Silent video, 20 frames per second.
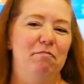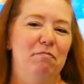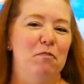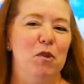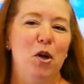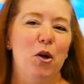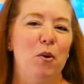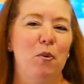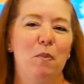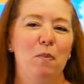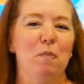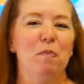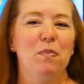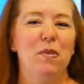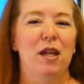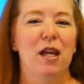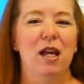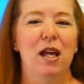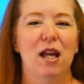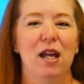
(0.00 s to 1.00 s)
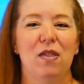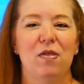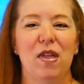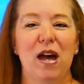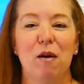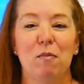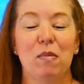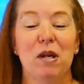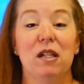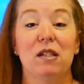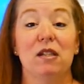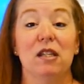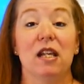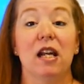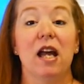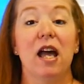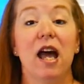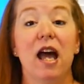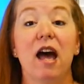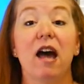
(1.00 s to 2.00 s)
No. That means
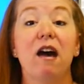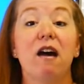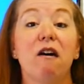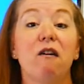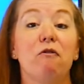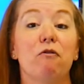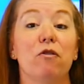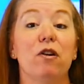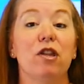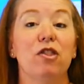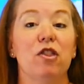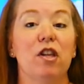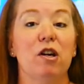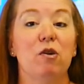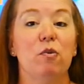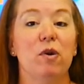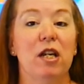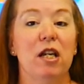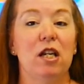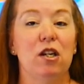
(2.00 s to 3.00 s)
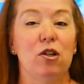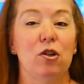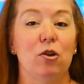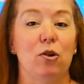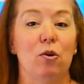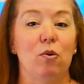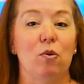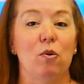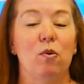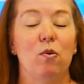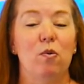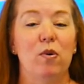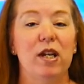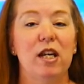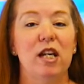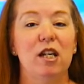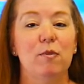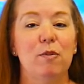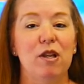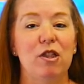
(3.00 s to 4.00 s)
that everything we do, we
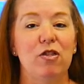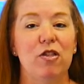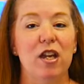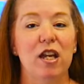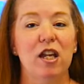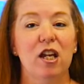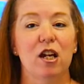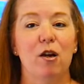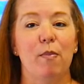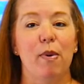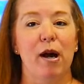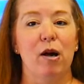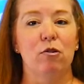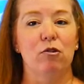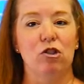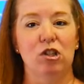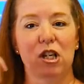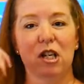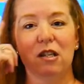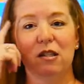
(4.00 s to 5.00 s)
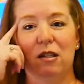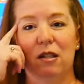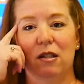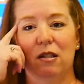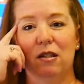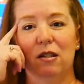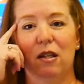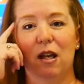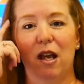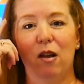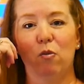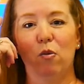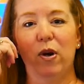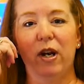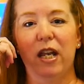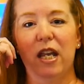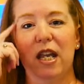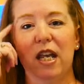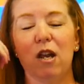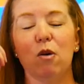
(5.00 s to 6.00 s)
need to be thinking about Jesus and
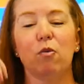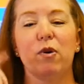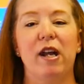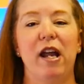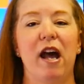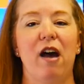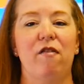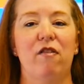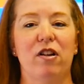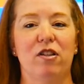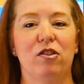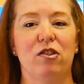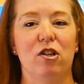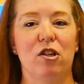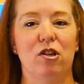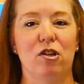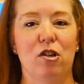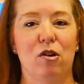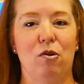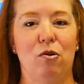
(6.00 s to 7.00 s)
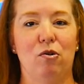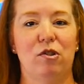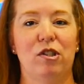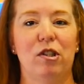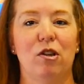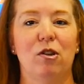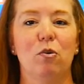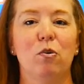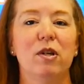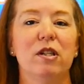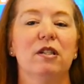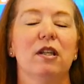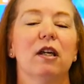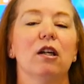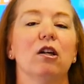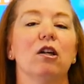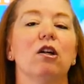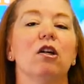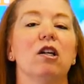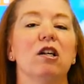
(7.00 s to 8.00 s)
what he would have us to do so that we
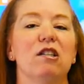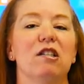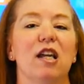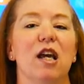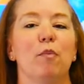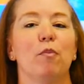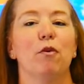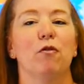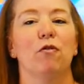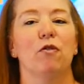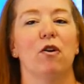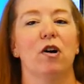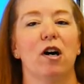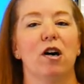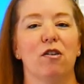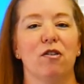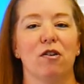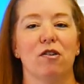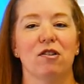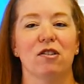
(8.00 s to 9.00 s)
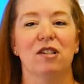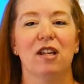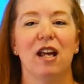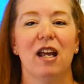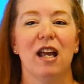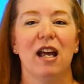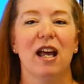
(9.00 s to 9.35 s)
set a good example for others.